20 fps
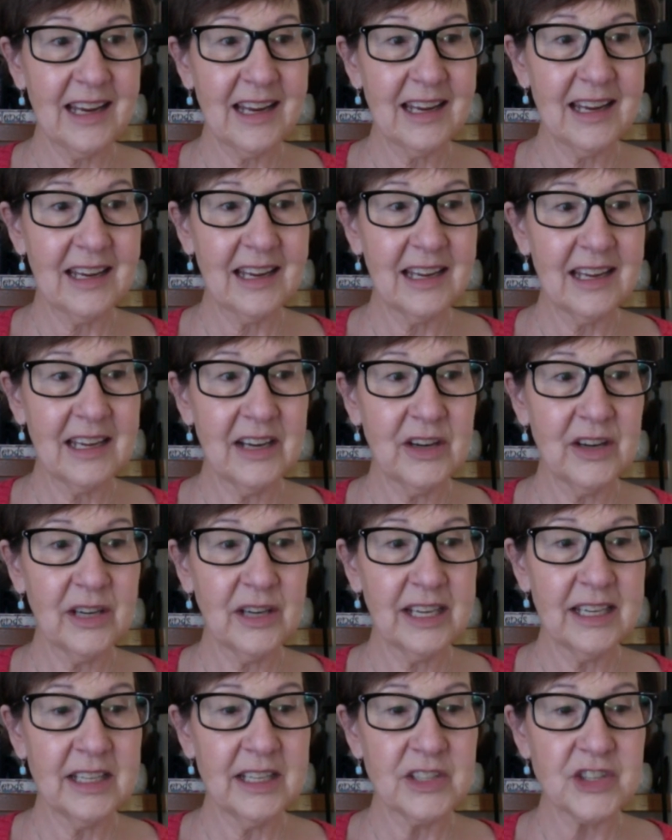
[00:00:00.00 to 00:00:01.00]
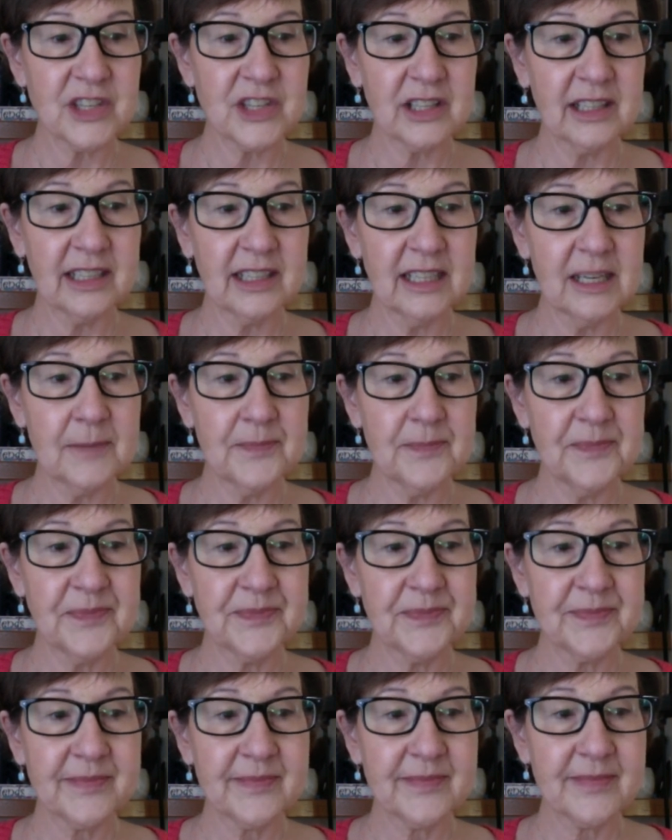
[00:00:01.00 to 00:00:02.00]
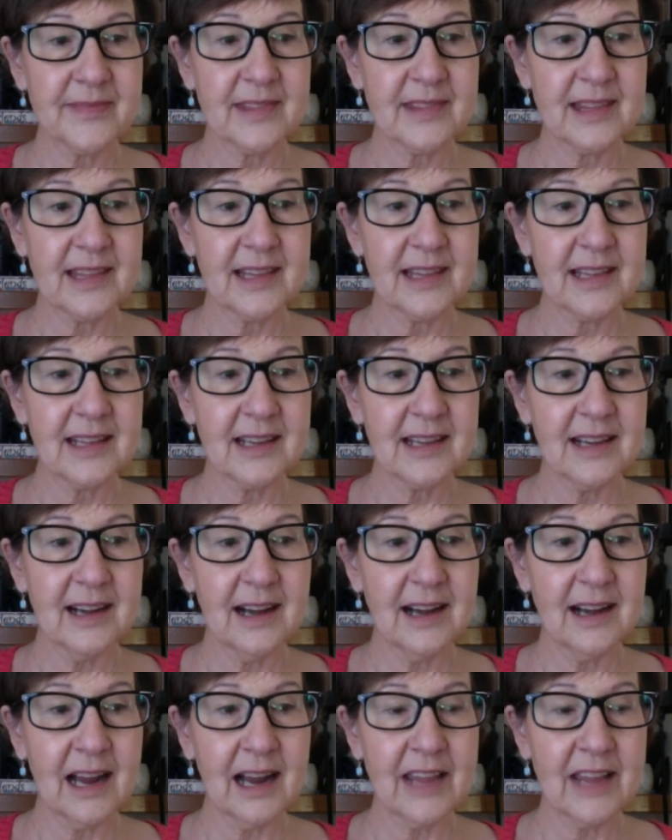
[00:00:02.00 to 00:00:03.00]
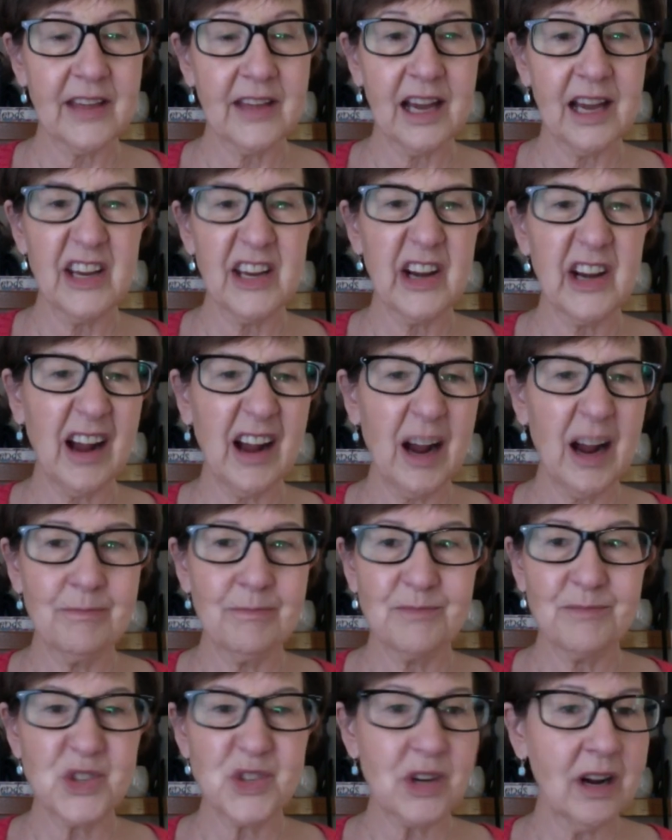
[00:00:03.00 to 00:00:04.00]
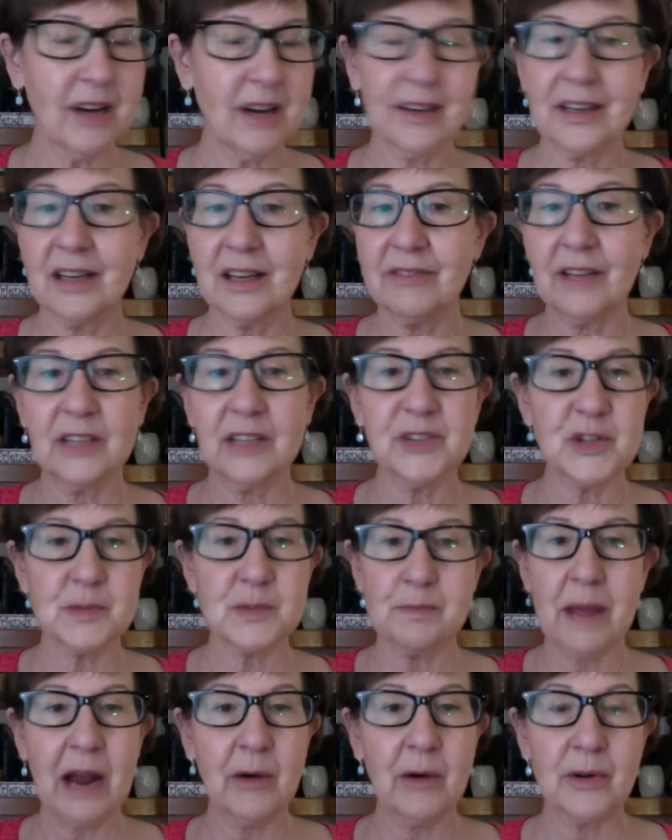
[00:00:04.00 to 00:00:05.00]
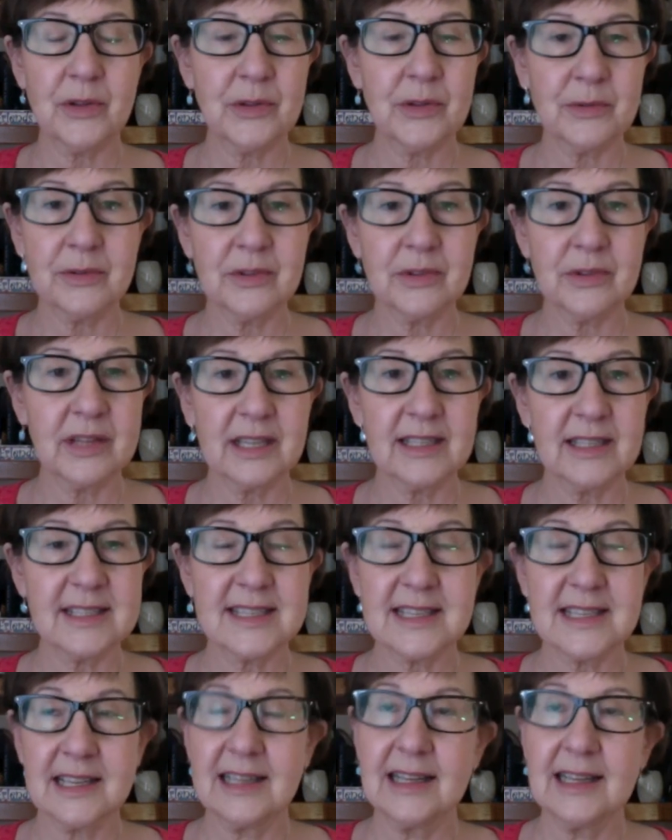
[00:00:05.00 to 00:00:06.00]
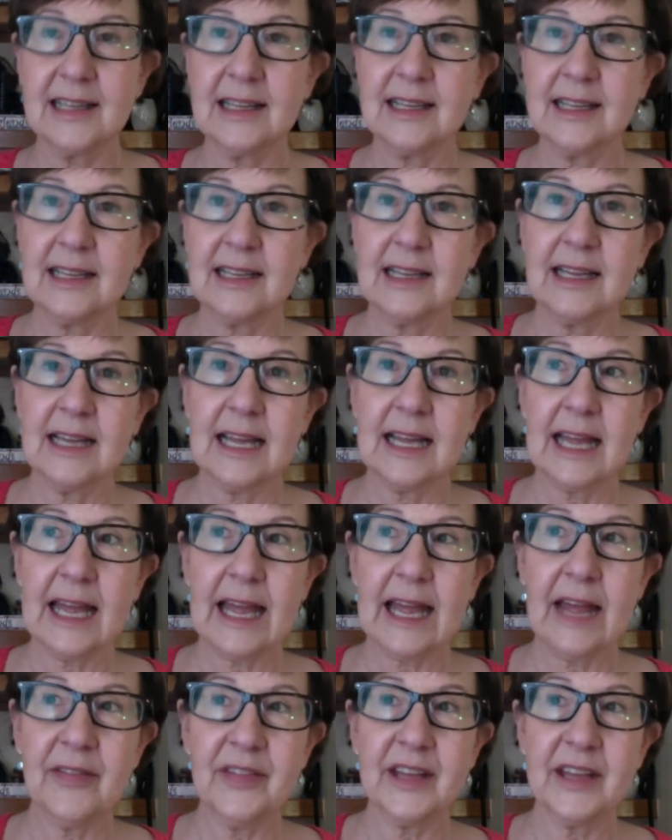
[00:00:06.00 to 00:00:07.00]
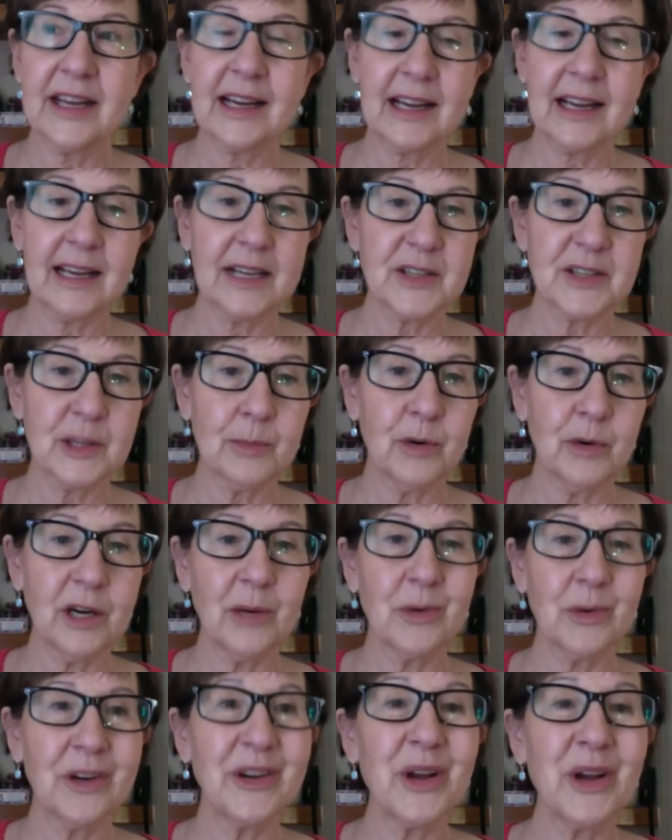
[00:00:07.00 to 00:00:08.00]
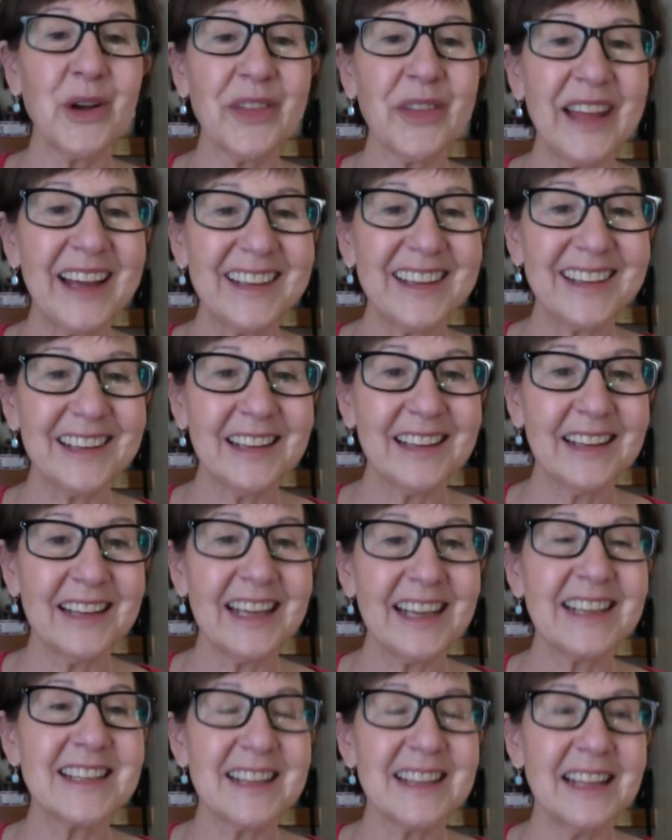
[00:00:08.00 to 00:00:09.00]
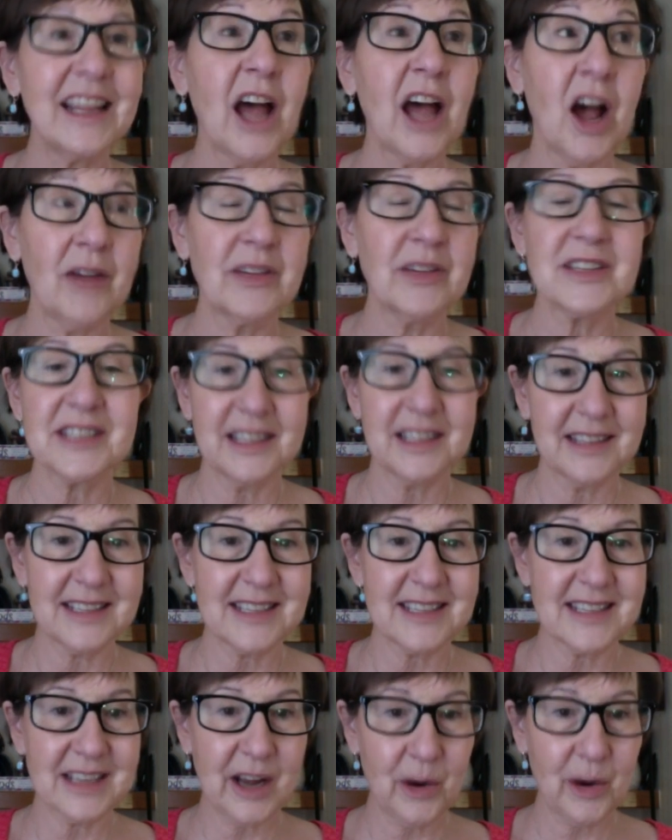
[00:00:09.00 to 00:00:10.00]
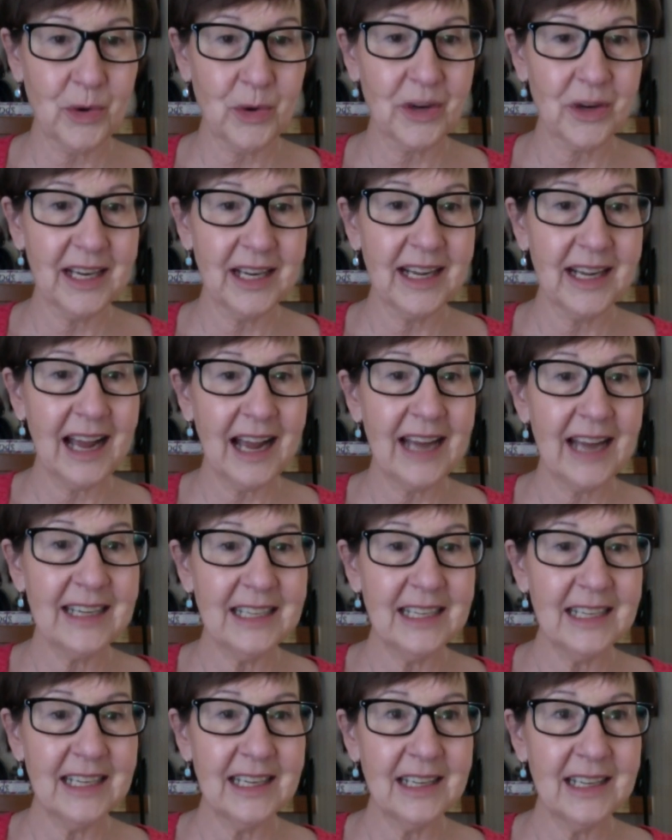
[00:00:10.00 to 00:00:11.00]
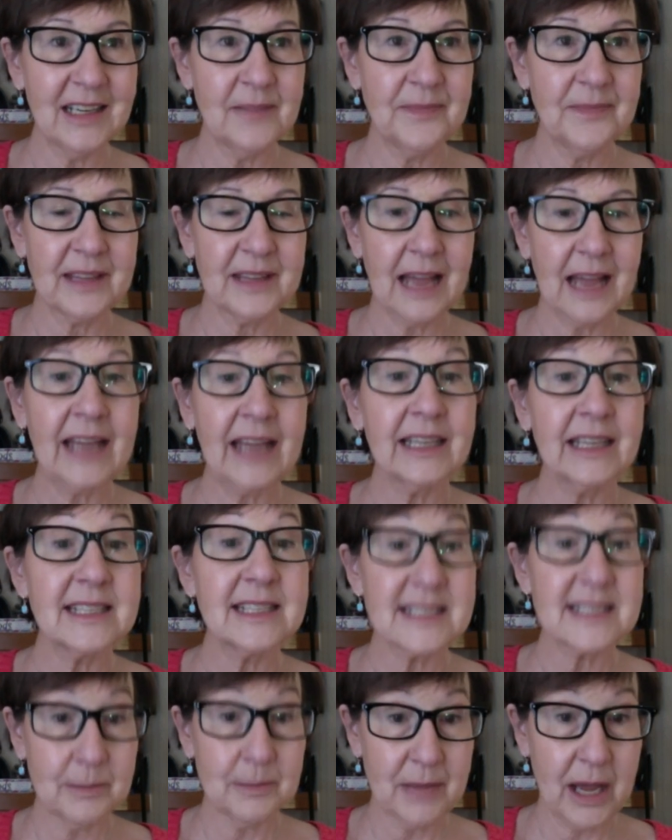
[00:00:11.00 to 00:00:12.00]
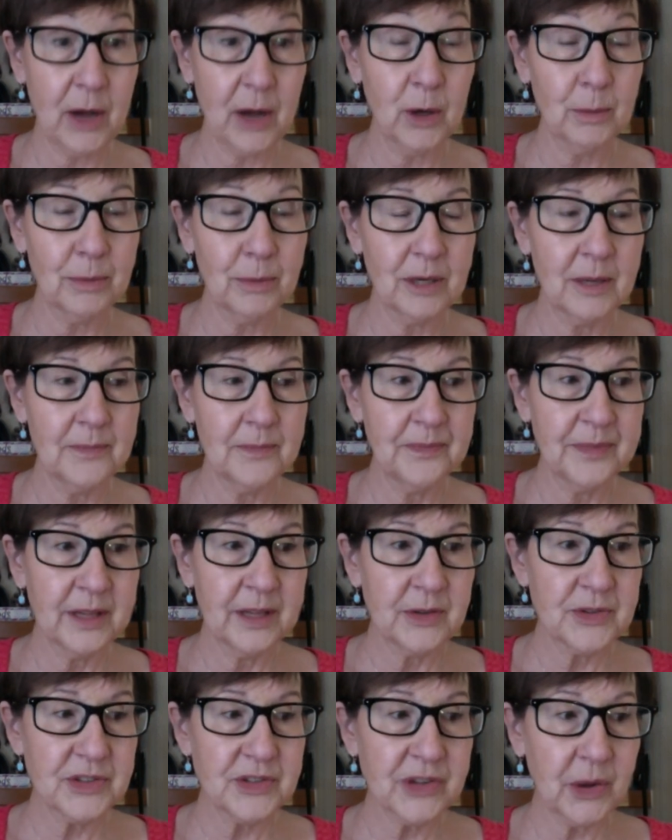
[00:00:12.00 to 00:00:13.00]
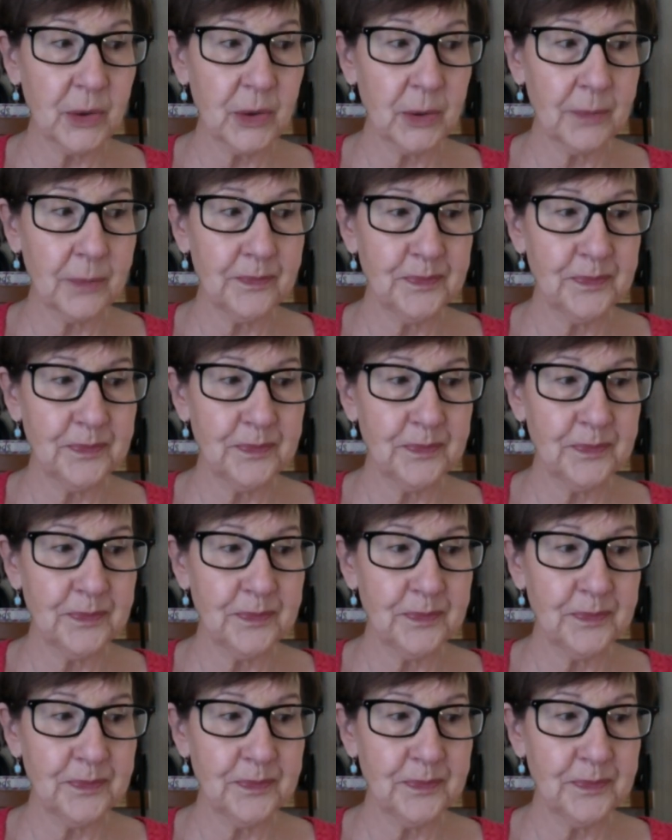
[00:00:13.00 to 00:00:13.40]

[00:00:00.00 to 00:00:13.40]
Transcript: initially I thought, I'm strong enough, I'll just power through this. And then I got to the point where, no, that obviously this is not working. I need some help. So